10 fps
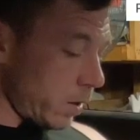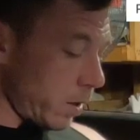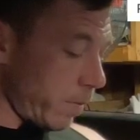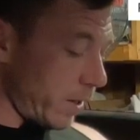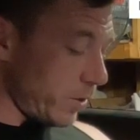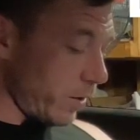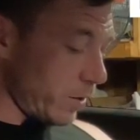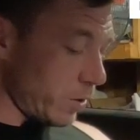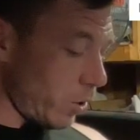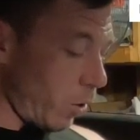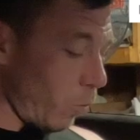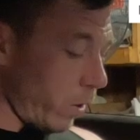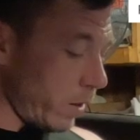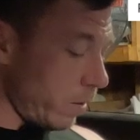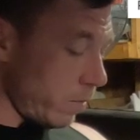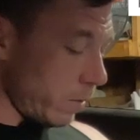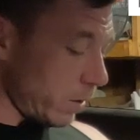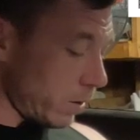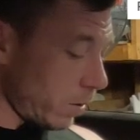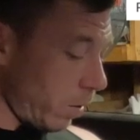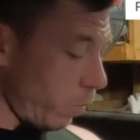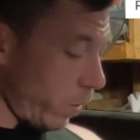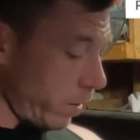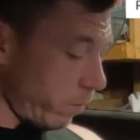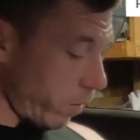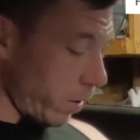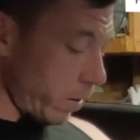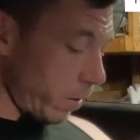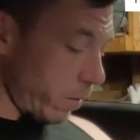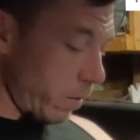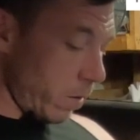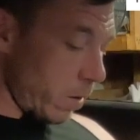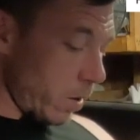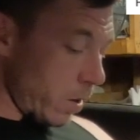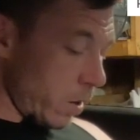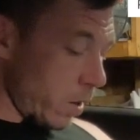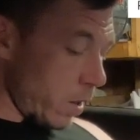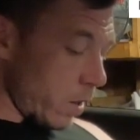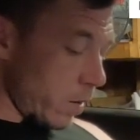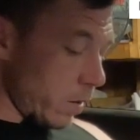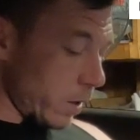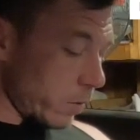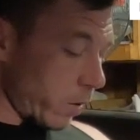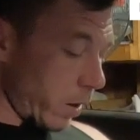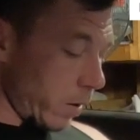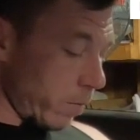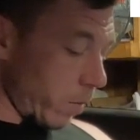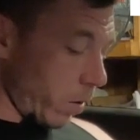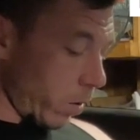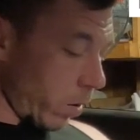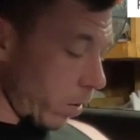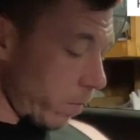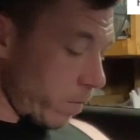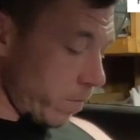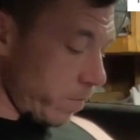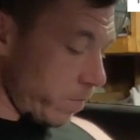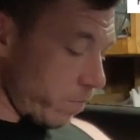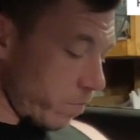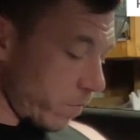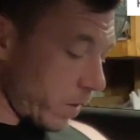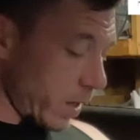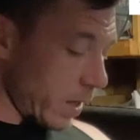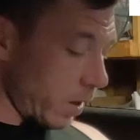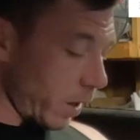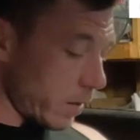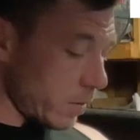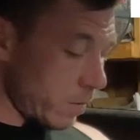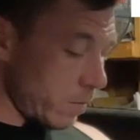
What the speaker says: Now mind you, this is all one run, dude. Let's try our headlights.